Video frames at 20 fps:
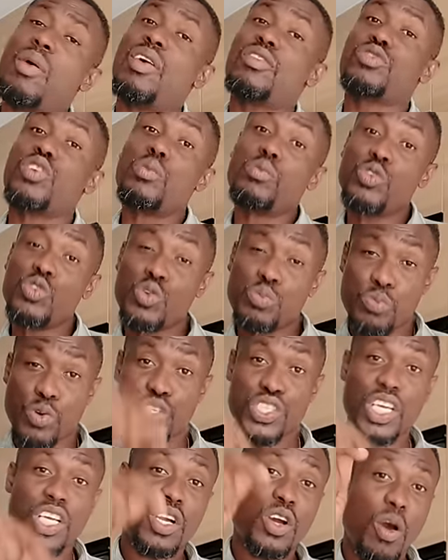We have some new
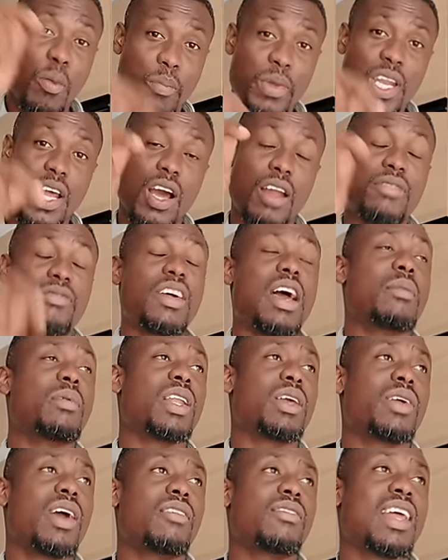project coming on,
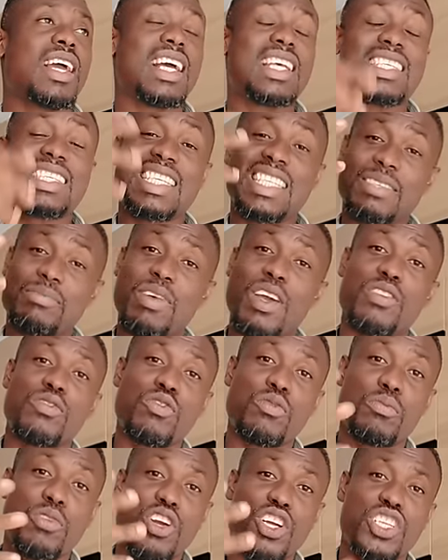family. We have like a
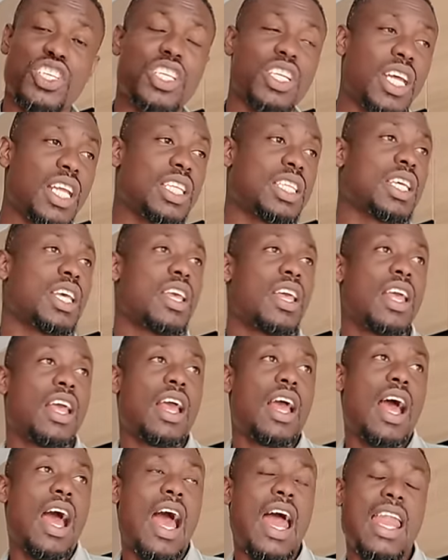six-bedroom mansionette,
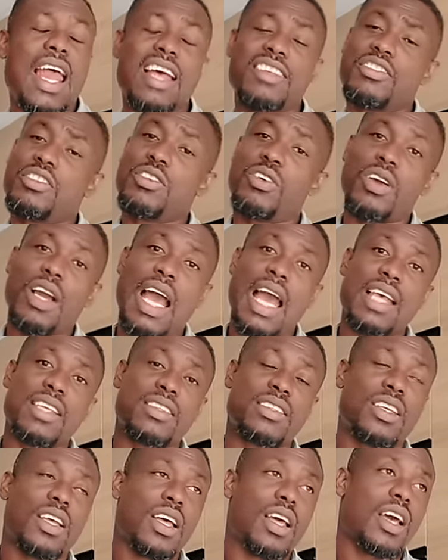and as you know,
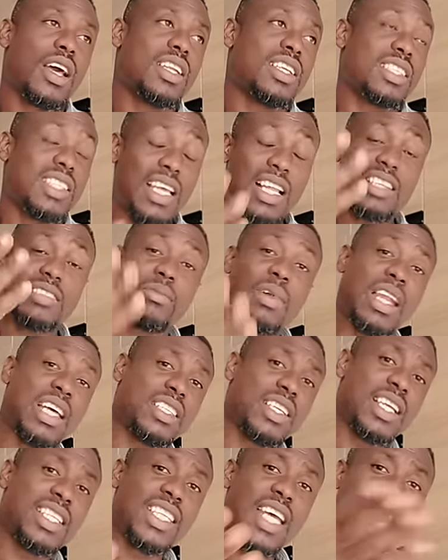guys, the sales
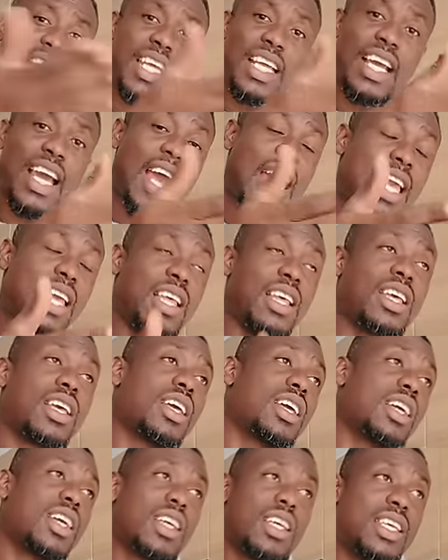manager, China guy,
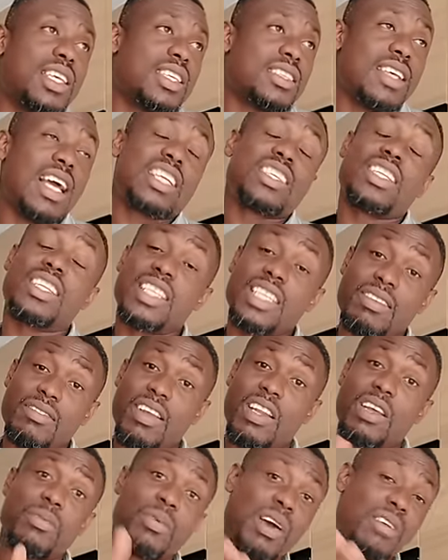he's actually the
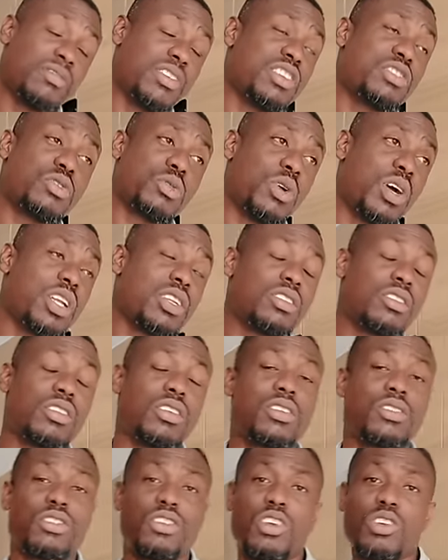developer of this one.
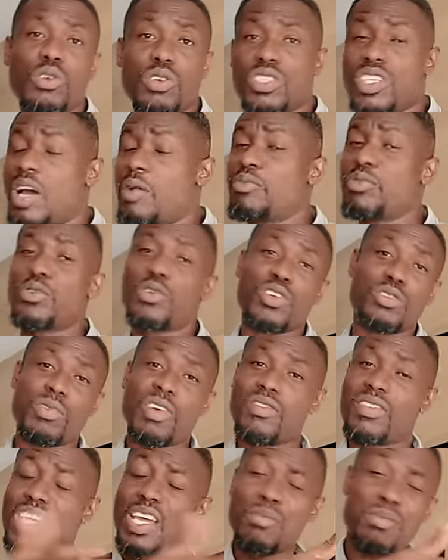So you know, Jam
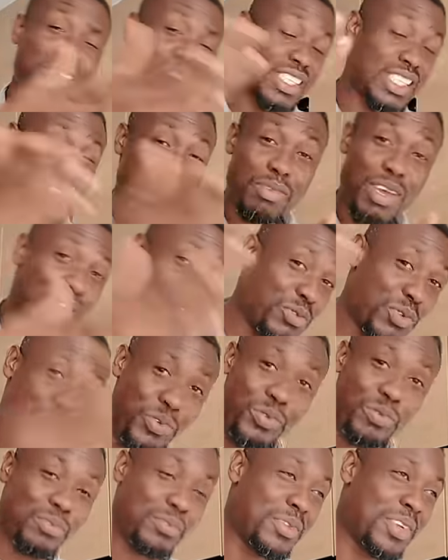Tours, I forget the six
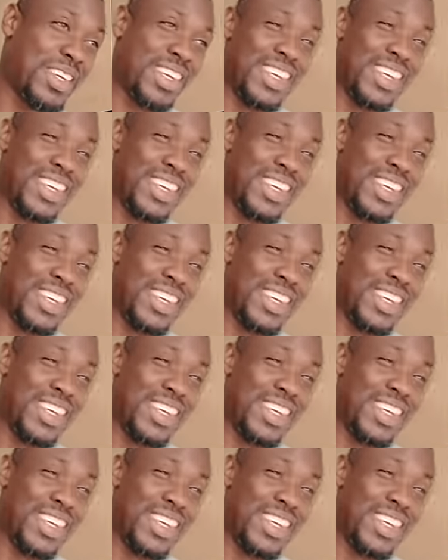bedroom.